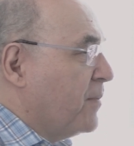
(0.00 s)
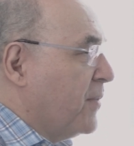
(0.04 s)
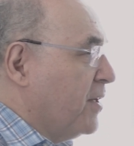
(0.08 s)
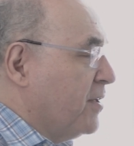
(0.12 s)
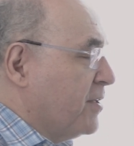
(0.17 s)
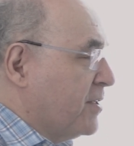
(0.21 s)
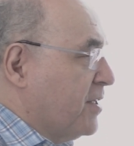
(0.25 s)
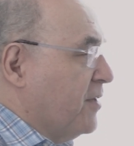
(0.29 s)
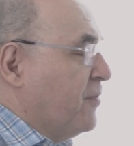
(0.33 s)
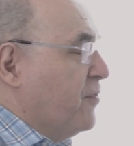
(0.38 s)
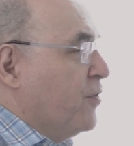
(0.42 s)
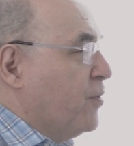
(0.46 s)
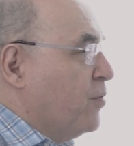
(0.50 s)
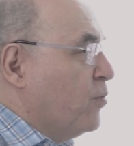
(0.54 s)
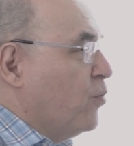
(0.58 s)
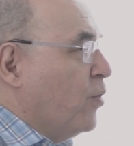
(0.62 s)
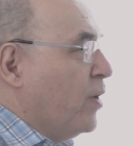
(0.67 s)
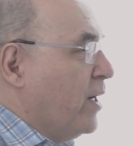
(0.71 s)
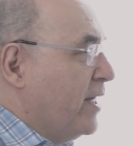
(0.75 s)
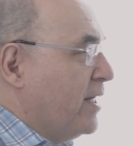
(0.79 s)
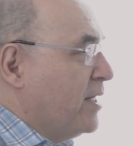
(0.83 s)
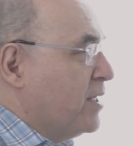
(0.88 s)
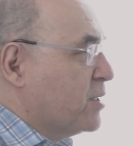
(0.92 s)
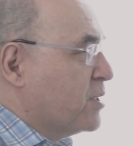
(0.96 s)
There are different
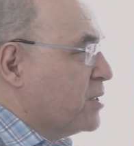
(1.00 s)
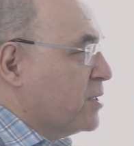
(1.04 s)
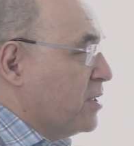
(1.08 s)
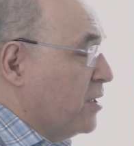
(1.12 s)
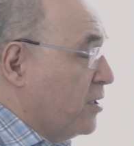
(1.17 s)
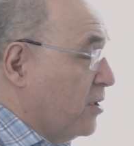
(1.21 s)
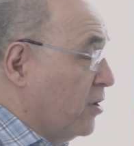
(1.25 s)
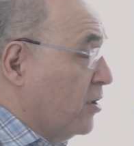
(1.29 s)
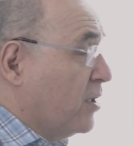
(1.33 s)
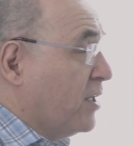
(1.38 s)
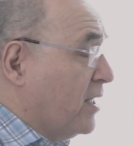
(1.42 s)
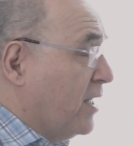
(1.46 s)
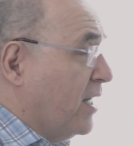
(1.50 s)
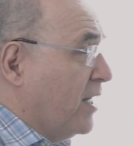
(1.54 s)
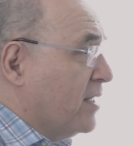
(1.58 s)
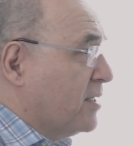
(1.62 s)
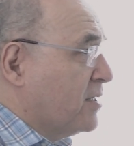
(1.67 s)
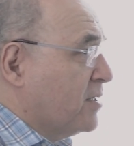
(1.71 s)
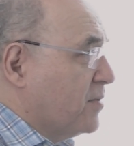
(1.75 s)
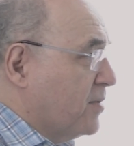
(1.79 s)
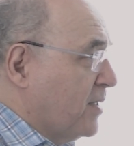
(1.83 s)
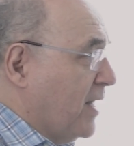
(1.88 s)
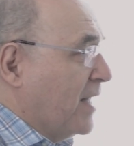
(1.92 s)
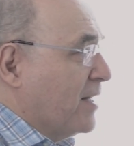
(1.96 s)
ways to look
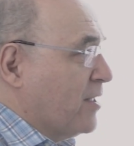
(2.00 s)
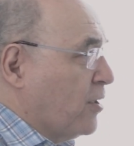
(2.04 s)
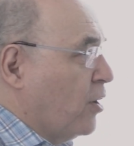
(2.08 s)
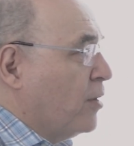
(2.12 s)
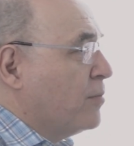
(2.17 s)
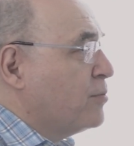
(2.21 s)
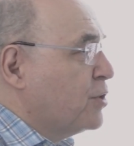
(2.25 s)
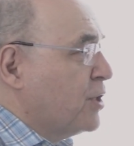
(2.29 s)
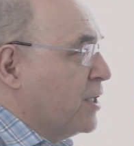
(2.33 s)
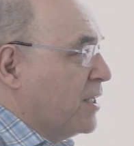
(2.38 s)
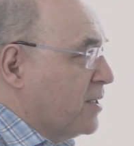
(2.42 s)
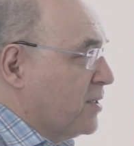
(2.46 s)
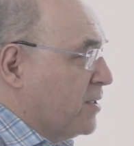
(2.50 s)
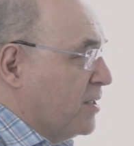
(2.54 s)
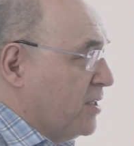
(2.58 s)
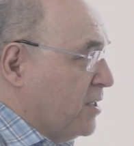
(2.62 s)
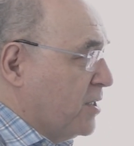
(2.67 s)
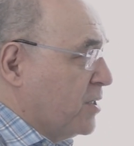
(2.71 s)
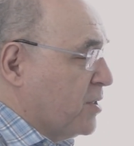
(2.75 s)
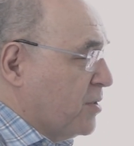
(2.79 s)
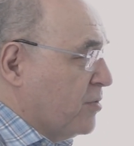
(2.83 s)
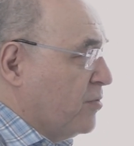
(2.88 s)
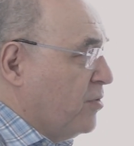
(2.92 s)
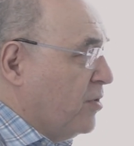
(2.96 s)
at that object that
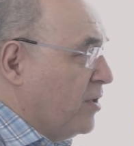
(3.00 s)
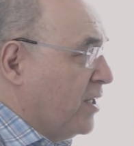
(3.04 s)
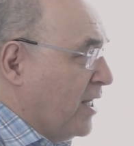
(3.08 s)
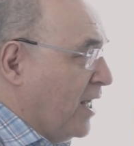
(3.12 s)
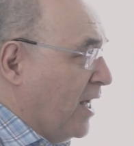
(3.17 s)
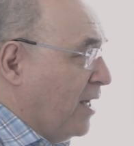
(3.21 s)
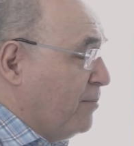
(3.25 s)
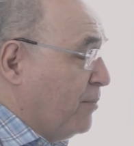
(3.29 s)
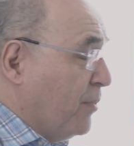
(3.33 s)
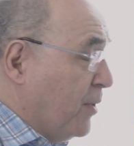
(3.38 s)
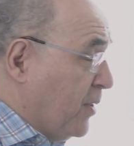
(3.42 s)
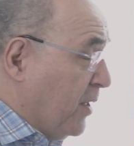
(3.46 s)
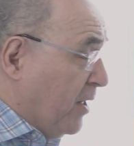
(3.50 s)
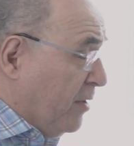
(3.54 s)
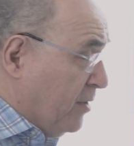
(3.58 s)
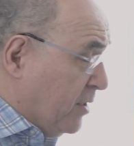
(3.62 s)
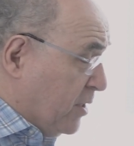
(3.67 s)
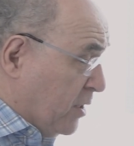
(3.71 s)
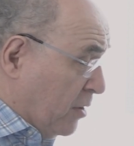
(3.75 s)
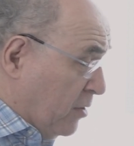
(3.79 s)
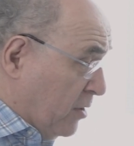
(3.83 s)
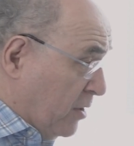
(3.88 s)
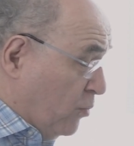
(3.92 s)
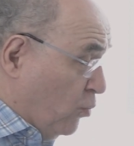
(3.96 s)
is the Ruliad, but there
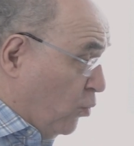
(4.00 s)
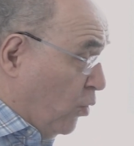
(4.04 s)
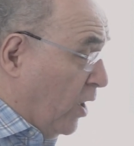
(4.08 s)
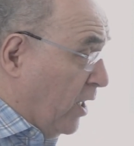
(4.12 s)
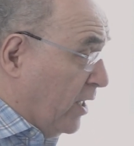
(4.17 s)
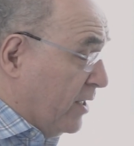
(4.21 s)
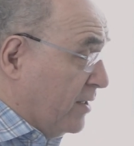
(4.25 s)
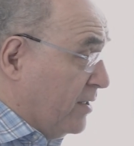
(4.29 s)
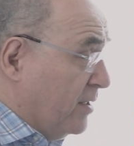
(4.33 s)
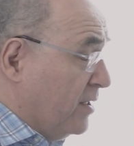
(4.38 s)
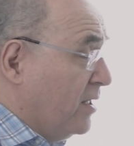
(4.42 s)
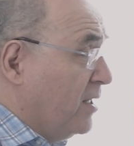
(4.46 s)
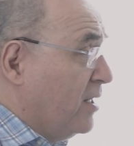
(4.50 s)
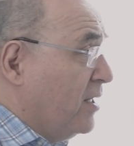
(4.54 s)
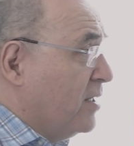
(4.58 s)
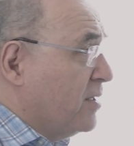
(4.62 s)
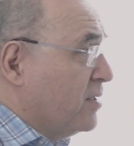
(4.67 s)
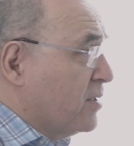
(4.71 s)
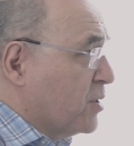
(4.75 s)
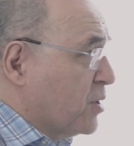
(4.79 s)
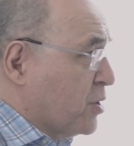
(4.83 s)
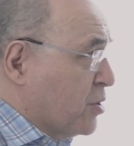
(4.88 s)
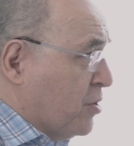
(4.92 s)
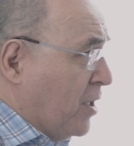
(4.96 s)
is only one
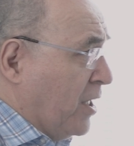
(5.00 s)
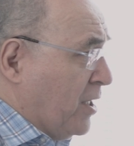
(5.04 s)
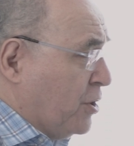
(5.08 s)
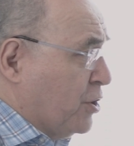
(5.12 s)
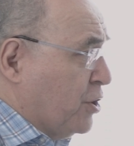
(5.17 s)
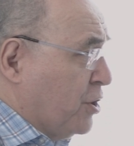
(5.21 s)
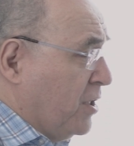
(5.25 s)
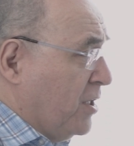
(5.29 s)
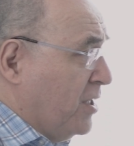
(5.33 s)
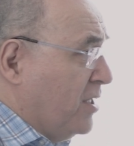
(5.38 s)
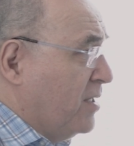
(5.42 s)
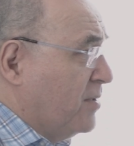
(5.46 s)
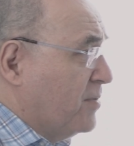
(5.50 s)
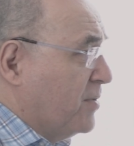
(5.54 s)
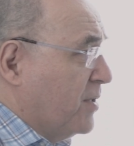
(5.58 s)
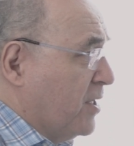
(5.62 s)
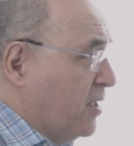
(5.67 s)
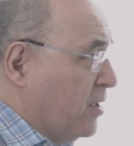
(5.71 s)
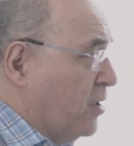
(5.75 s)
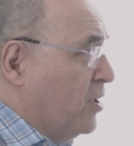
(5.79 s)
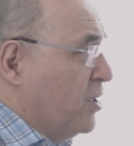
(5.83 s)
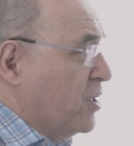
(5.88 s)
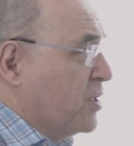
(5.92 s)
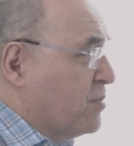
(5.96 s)
structure that
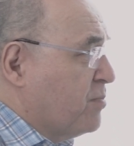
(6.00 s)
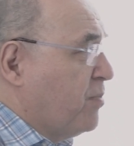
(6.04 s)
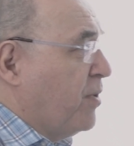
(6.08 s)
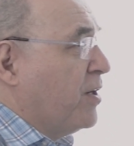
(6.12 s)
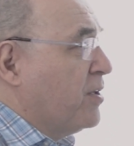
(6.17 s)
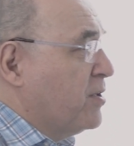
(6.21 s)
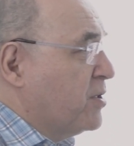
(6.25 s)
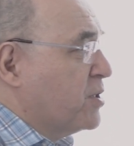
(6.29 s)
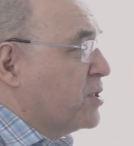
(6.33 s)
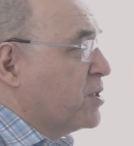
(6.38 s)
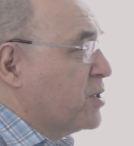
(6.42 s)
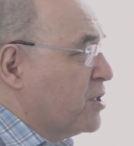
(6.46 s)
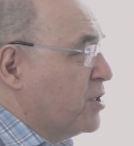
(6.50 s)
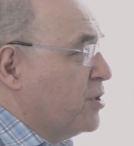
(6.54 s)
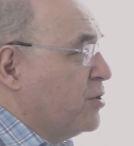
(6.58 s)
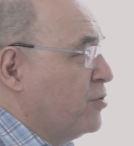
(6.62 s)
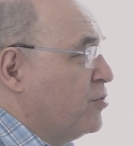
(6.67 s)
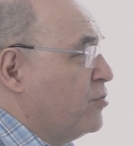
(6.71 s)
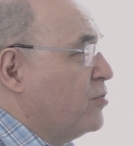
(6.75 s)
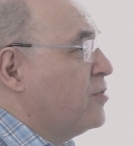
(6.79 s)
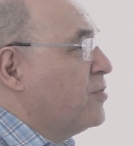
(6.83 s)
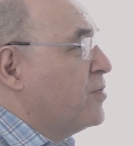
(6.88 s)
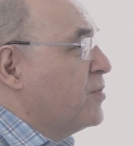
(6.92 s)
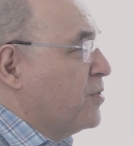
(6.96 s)
corresponds
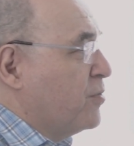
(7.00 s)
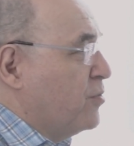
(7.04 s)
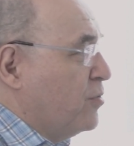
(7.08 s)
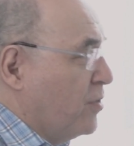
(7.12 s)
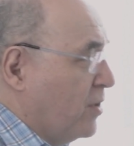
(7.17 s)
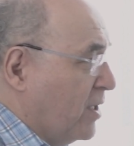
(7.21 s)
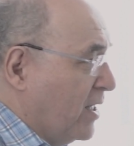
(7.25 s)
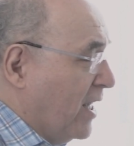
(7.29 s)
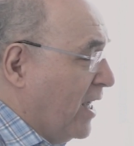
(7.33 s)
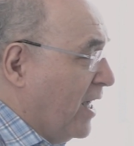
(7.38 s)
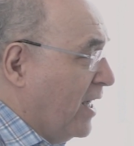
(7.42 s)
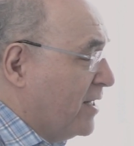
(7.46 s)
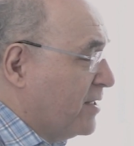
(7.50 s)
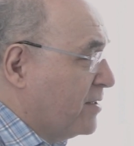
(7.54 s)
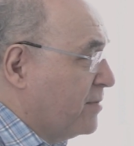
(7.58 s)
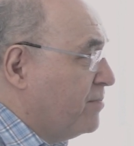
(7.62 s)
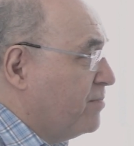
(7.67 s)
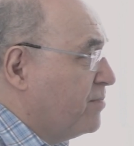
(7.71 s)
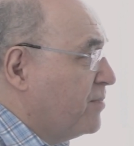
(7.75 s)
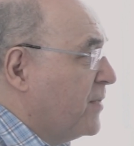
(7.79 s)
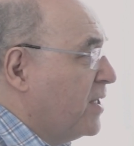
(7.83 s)
to the Ruliad.